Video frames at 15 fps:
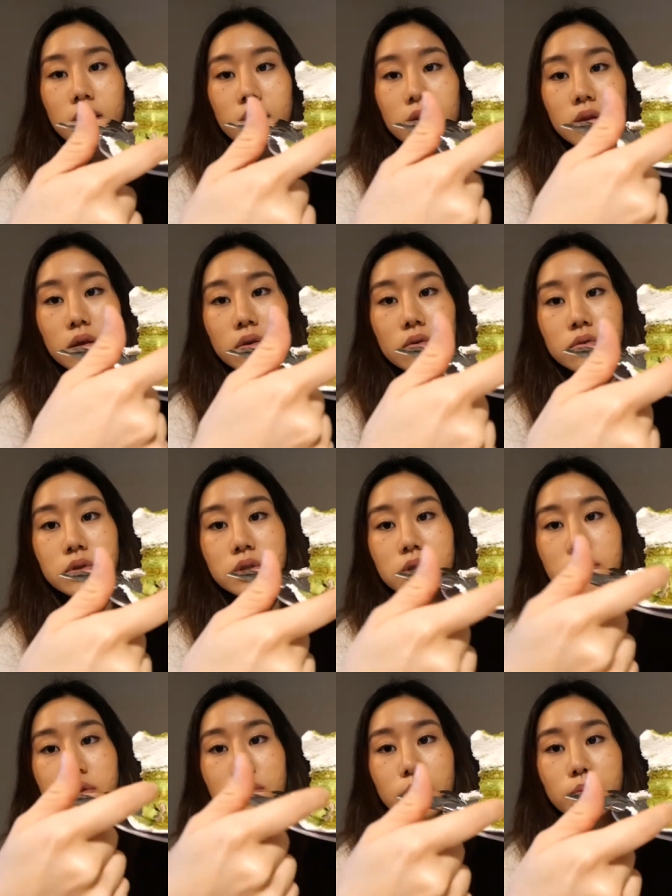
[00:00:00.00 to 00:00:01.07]

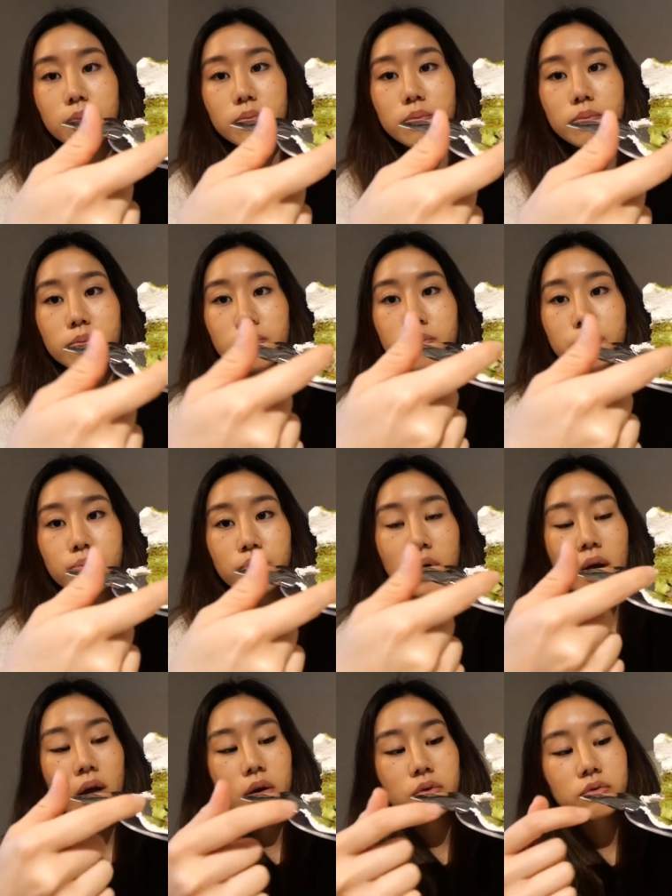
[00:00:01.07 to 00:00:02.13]
those
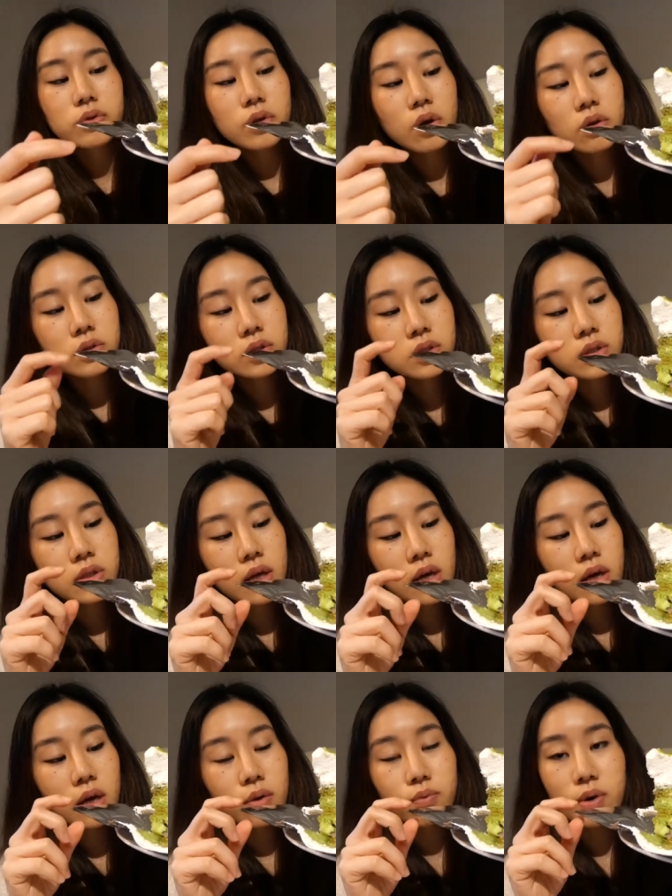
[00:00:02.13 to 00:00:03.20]
brown dots
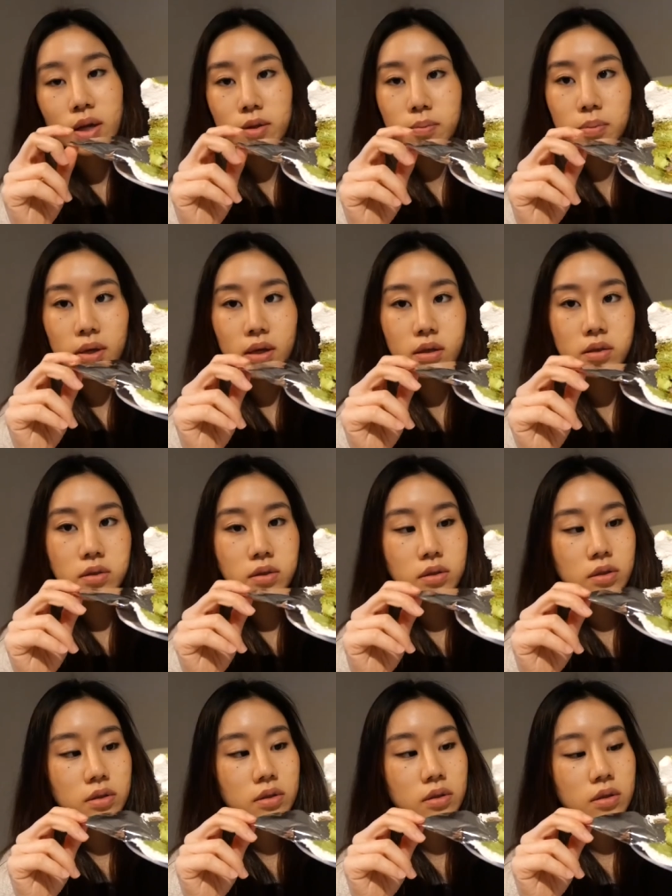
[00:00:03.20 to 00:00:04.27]
are red
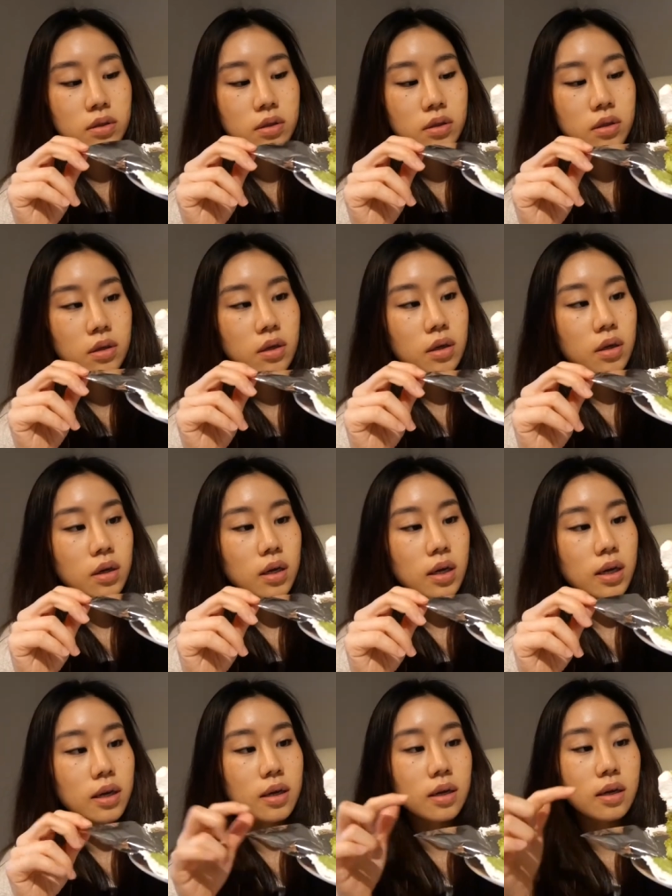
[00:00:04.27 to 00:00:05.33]
beans,
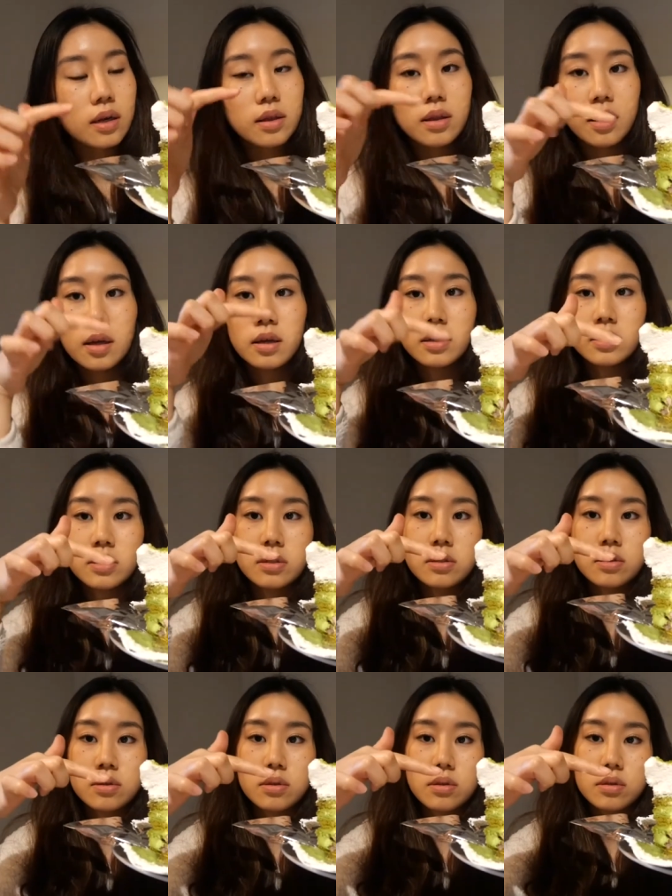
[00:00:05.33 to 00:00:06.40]
and
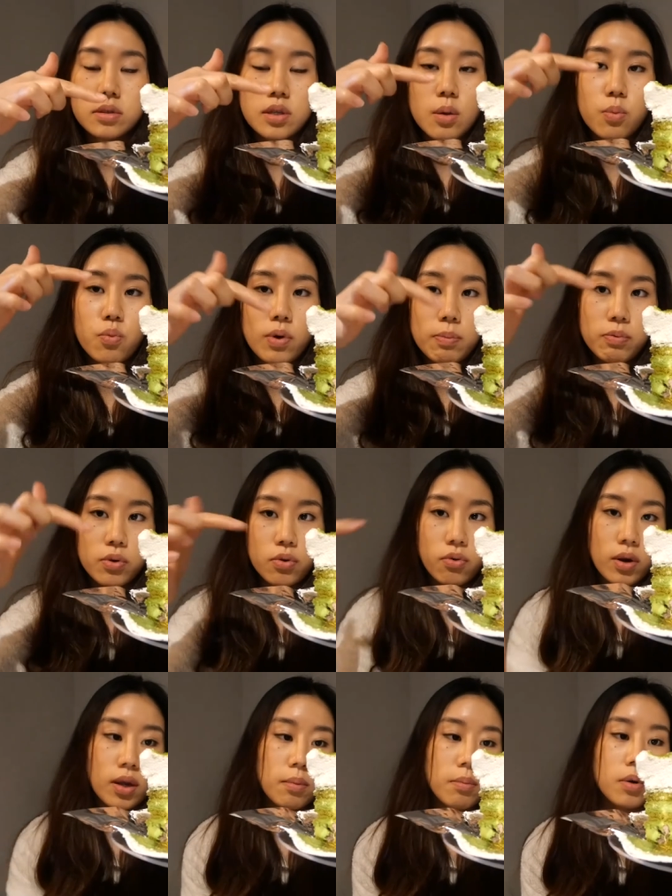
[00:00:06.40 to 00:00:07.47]
there's some whipped
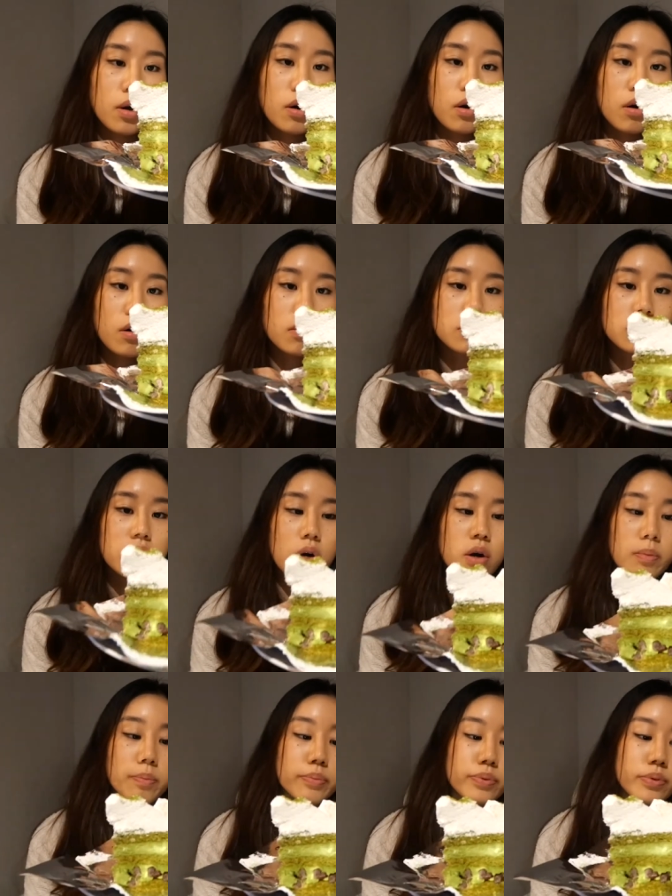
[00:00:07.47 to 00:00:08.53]
cream on
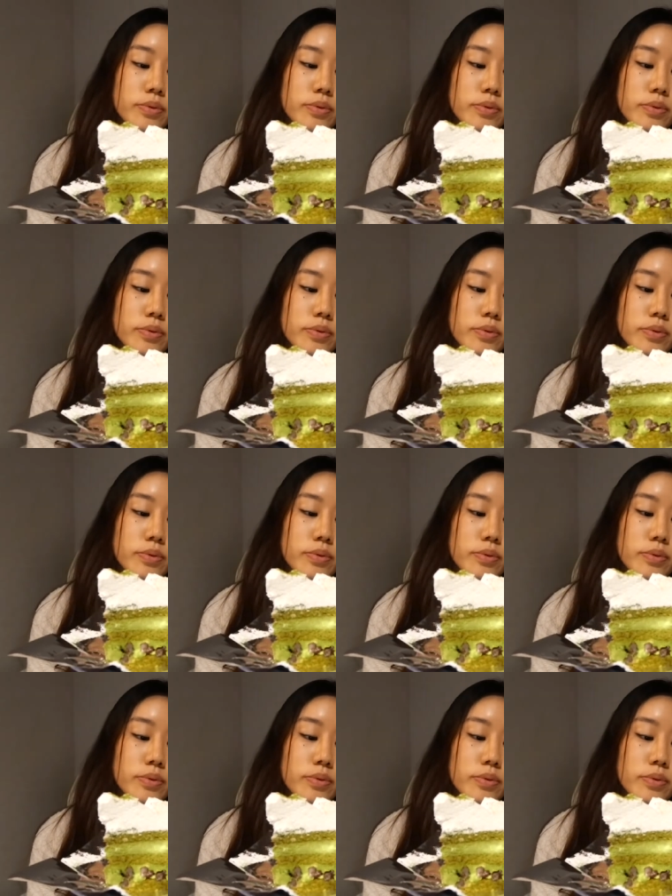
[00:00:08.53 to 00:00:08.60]
top.